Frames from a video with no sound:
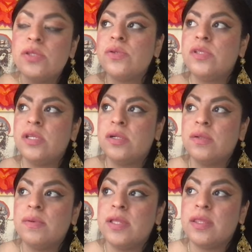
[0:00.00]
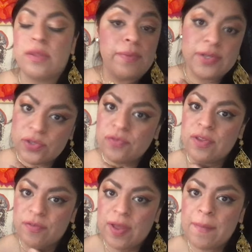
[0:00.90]
to deal with the rest of
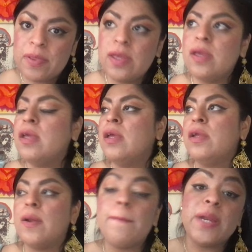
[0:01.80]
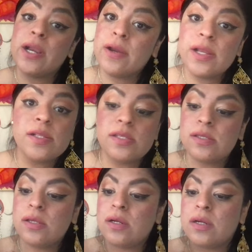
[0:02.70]
the family, your
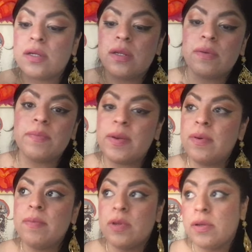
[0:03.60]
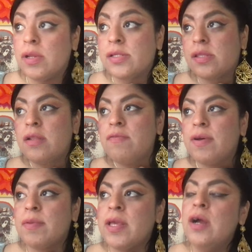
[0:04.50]
parents, your every extended
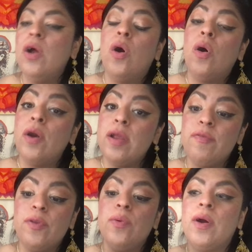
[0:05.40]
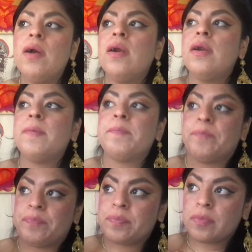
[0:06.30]
family, or if you are
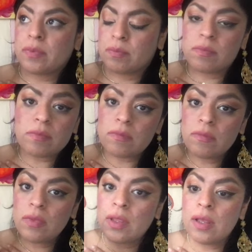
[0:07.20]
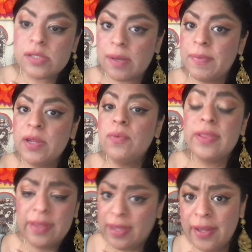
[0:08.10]
somebody
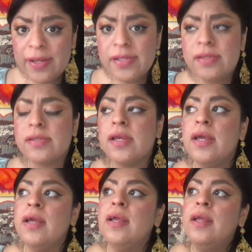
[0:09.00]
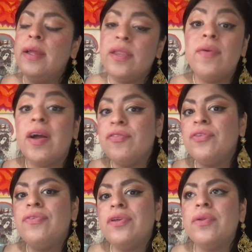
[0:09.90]
with kids and you have
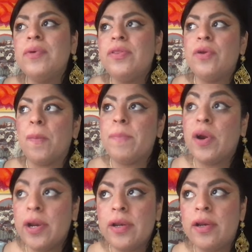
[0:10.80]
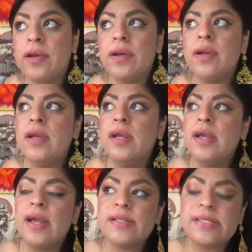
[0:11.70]
to deal with your partner
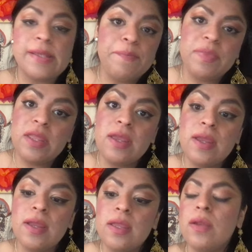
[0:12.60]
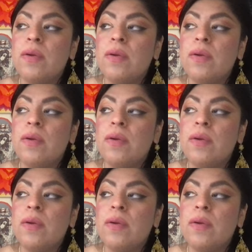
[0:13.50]
accepting,